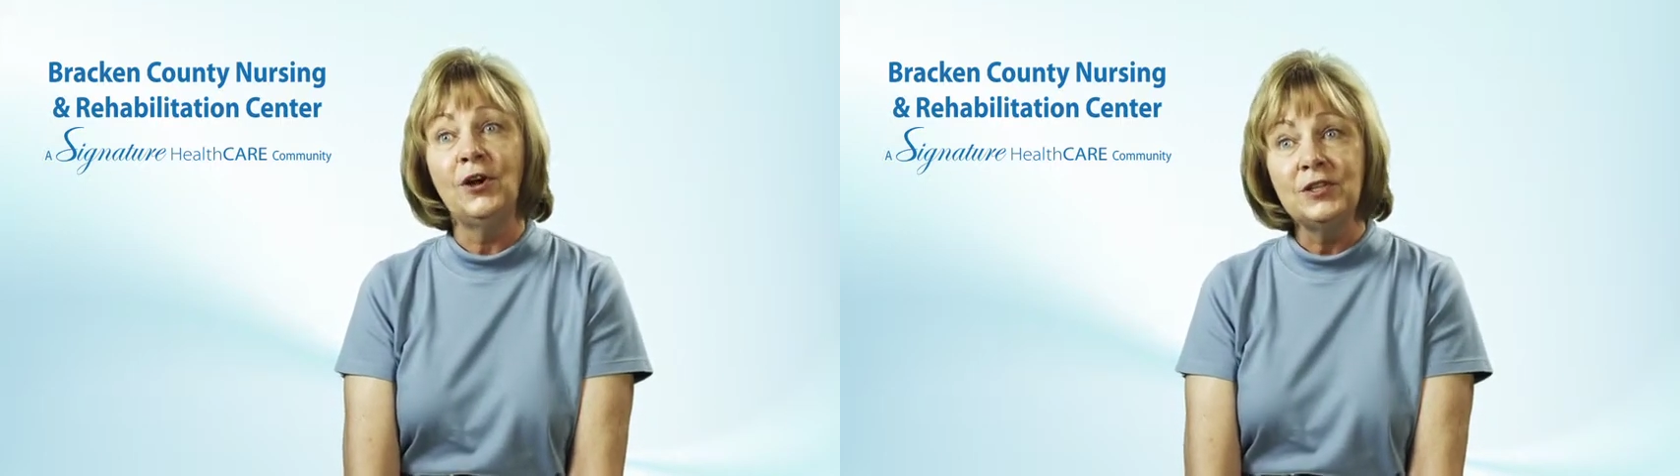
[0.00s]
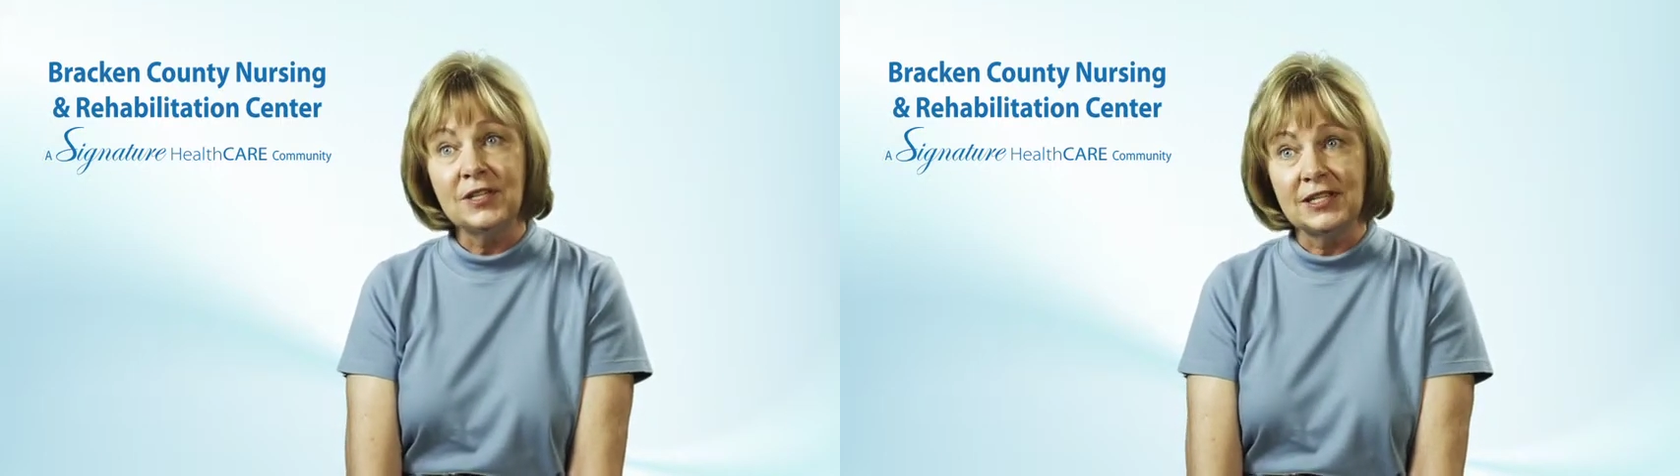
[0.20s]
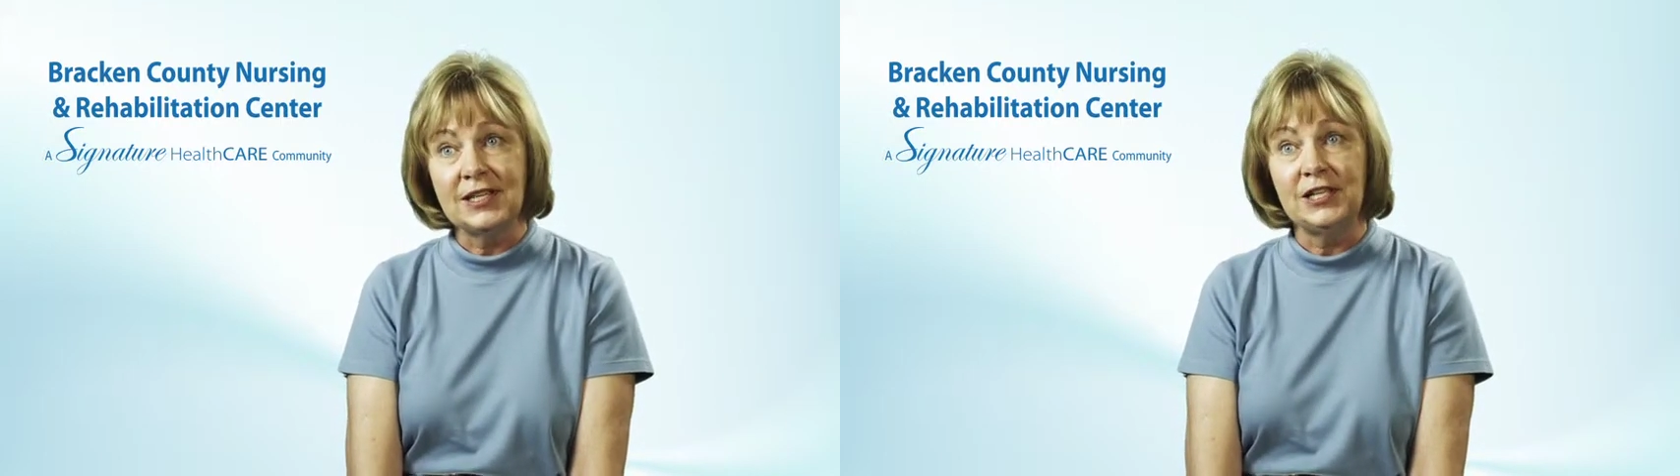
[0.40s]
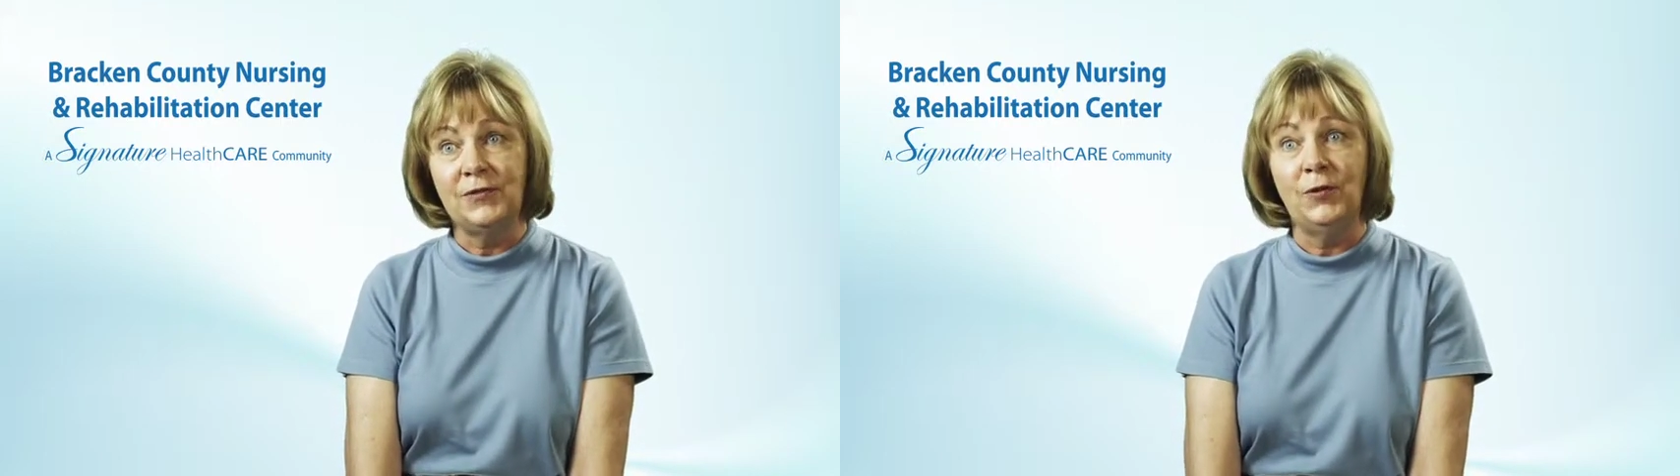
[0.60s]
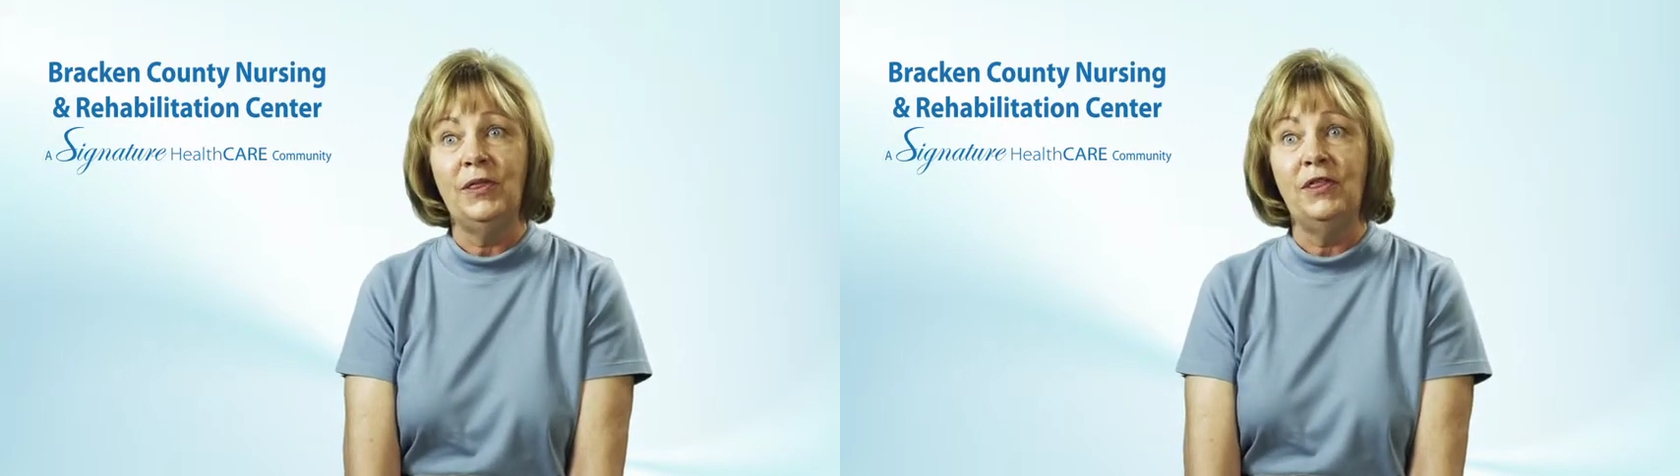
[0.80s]
are
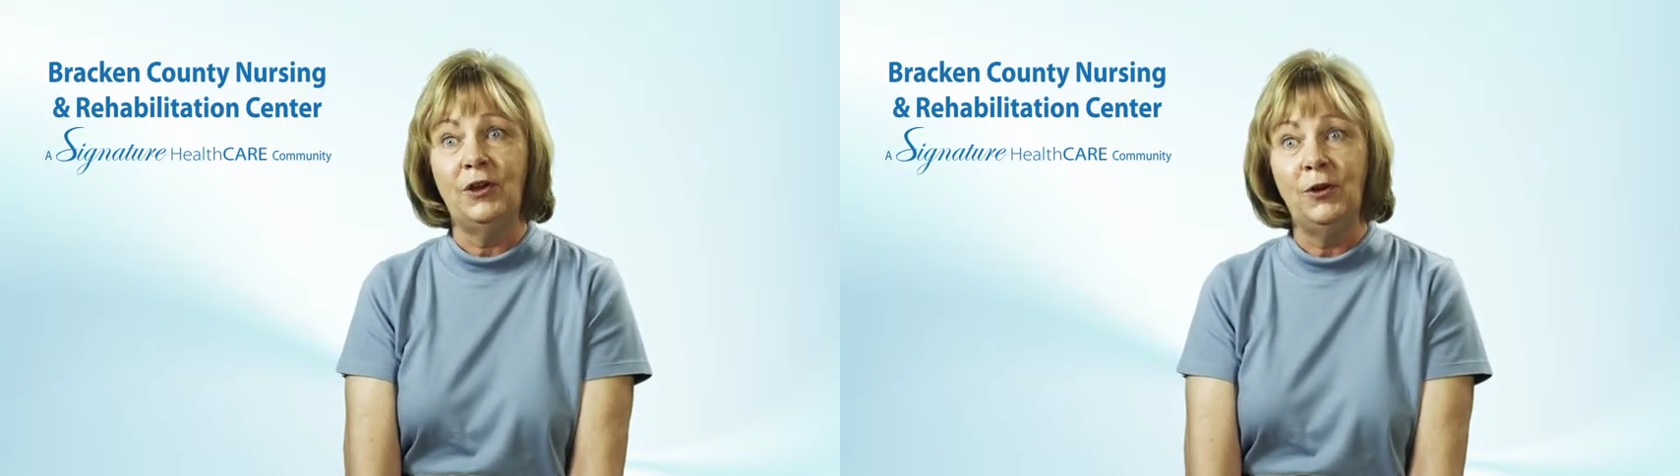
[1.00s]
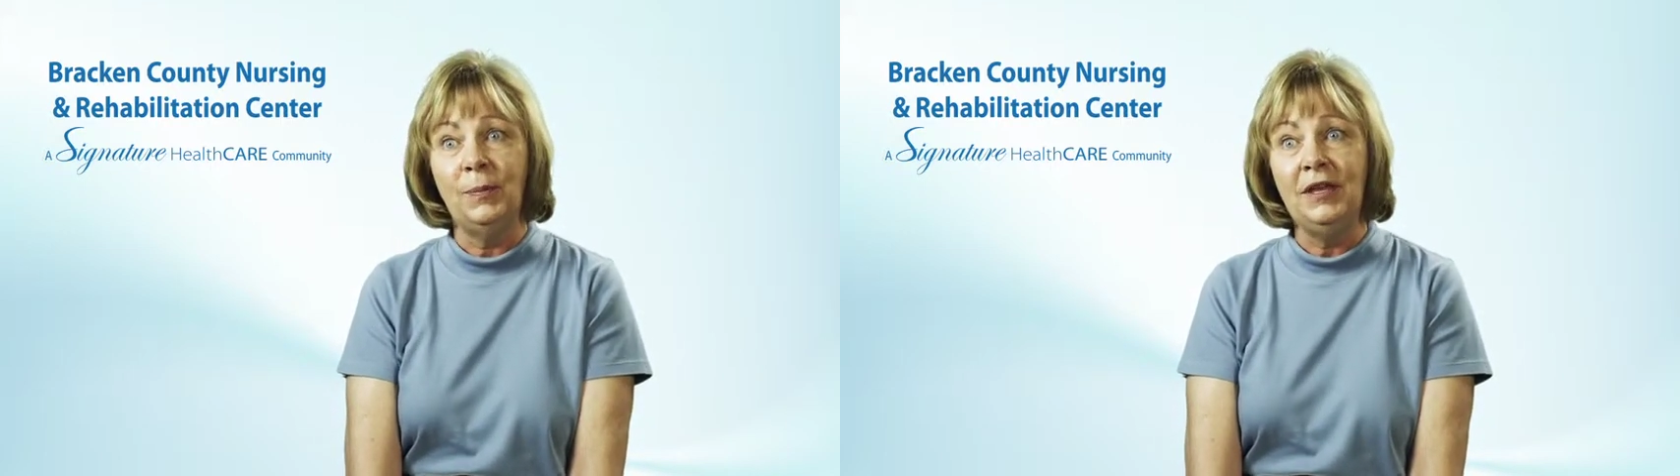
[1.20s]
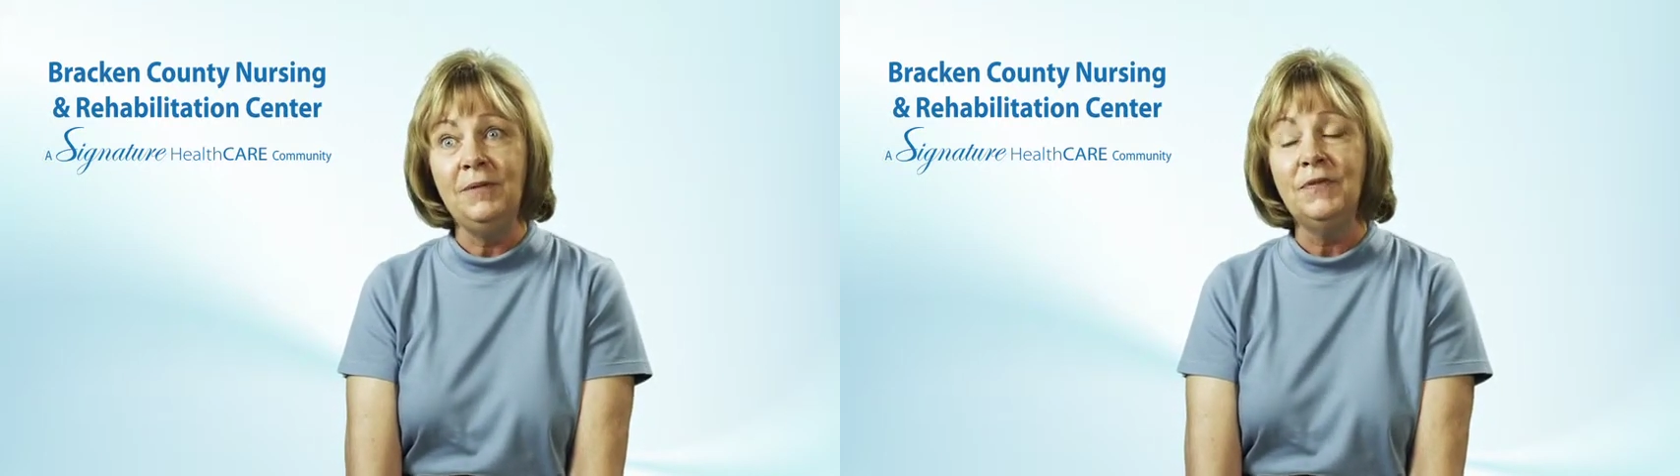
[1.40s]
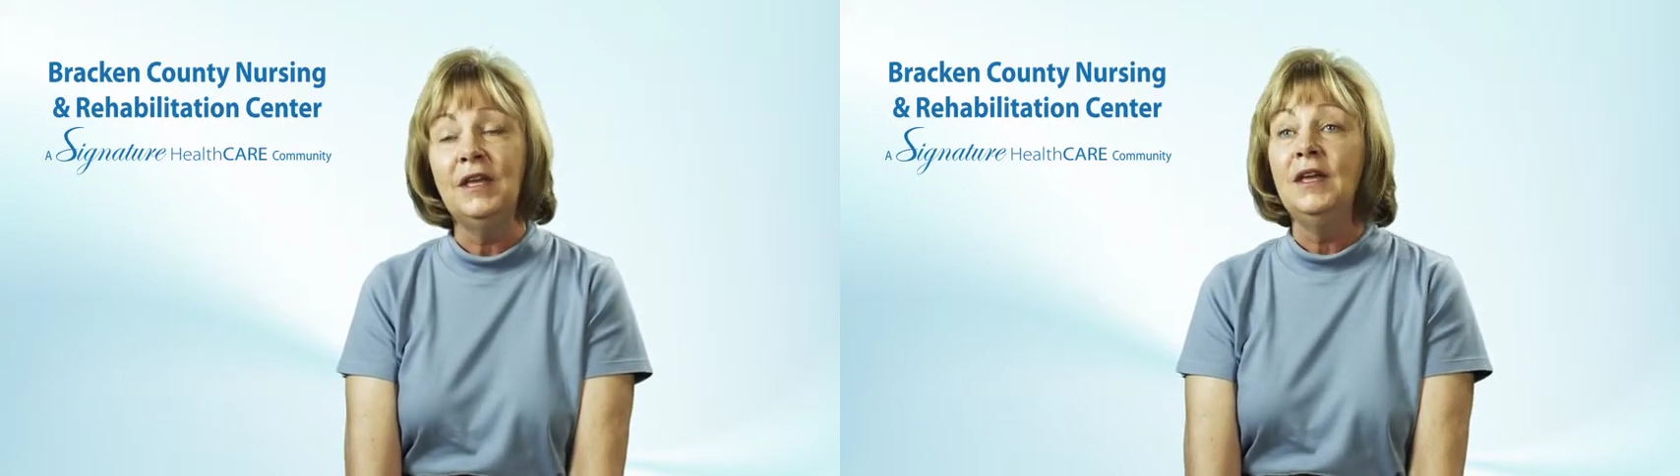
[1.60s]
successful with therapy.